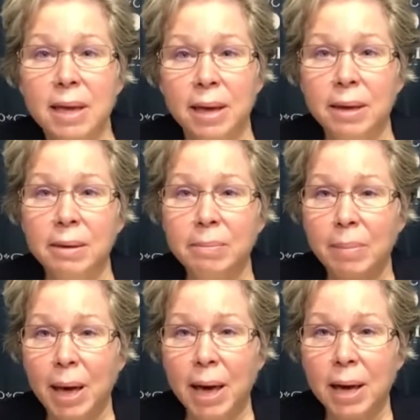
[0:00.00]
came
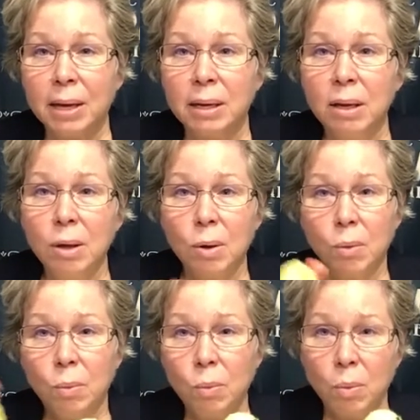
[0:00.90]
back.
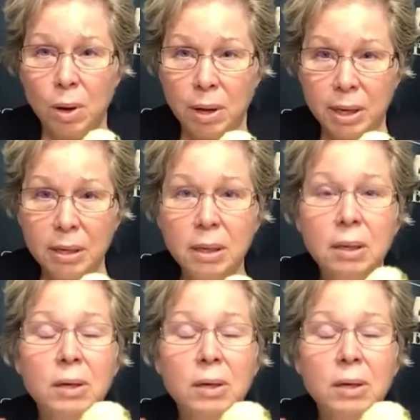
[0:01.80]
1,